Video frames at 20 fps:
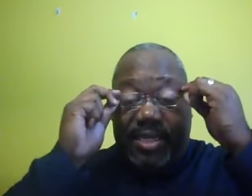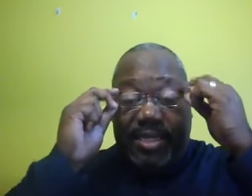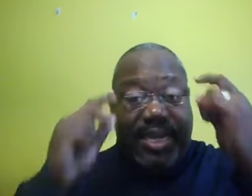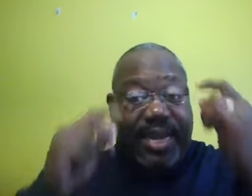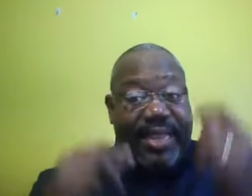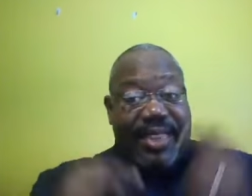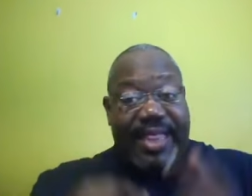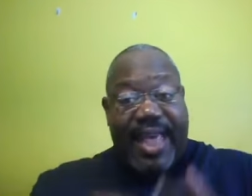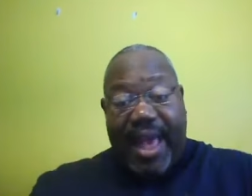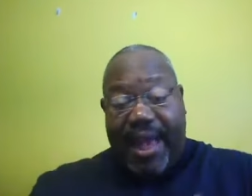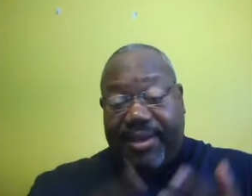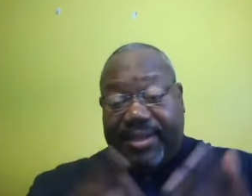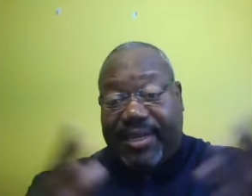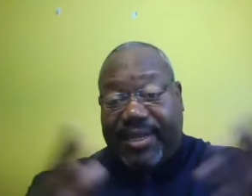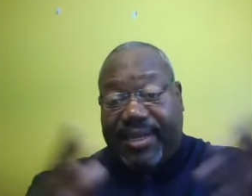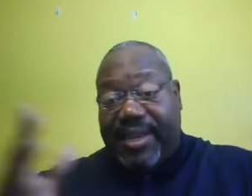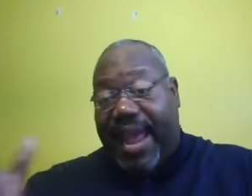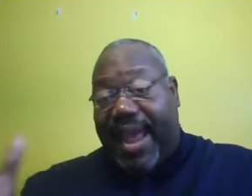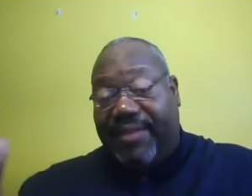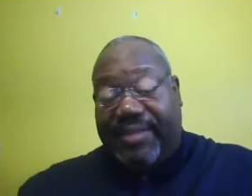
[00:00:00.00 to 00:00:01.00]
and ten
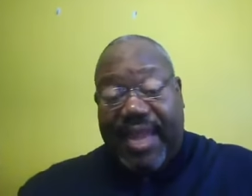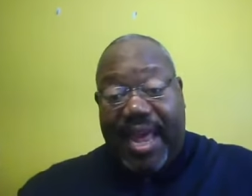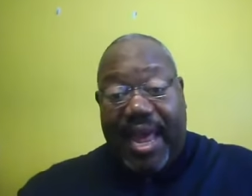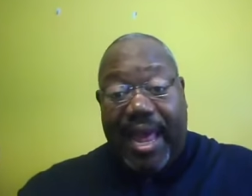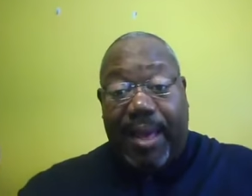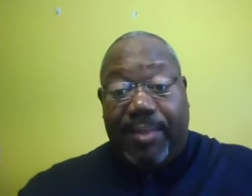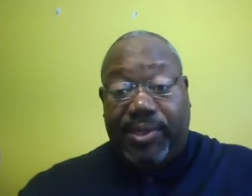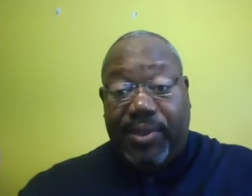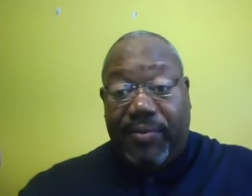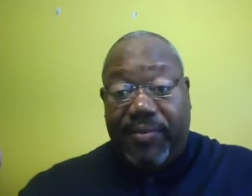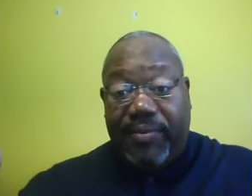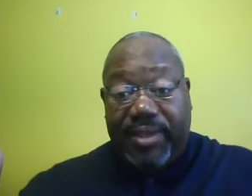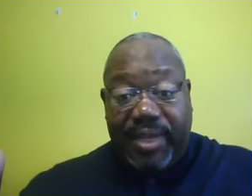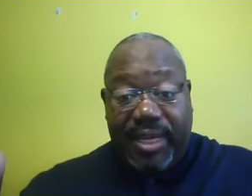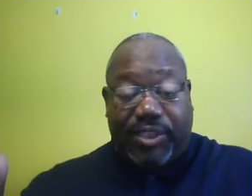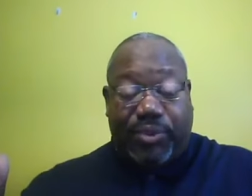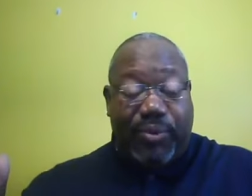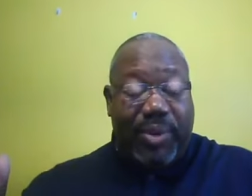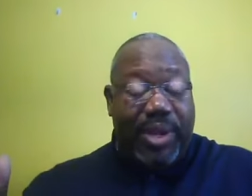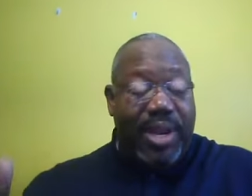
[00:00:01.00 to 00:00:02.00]
thousand lifetimes over
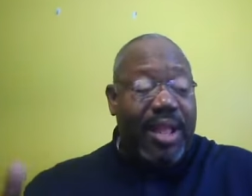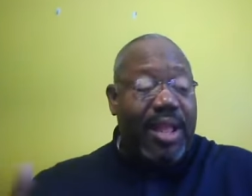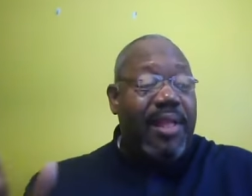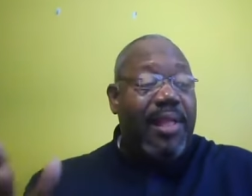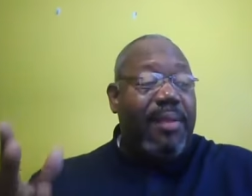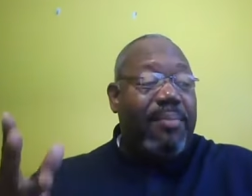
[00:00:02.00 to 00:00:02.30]
this one.